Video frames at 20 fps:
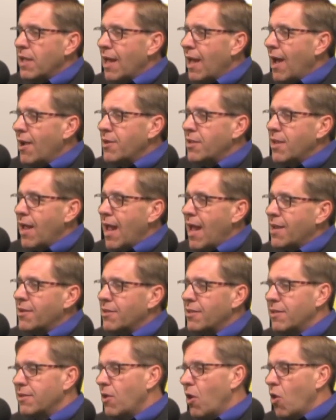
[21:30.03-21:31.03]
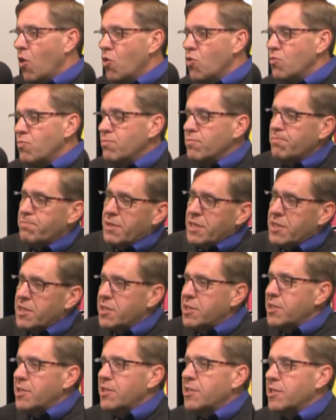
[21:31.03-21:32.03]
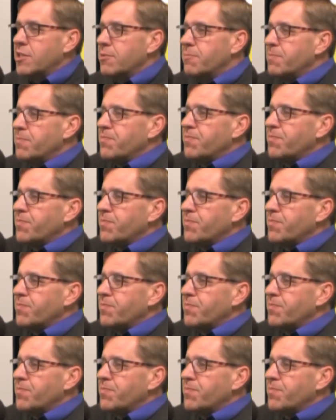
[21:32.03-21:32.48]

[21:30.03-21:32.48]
How do you handle it? Home, businesses?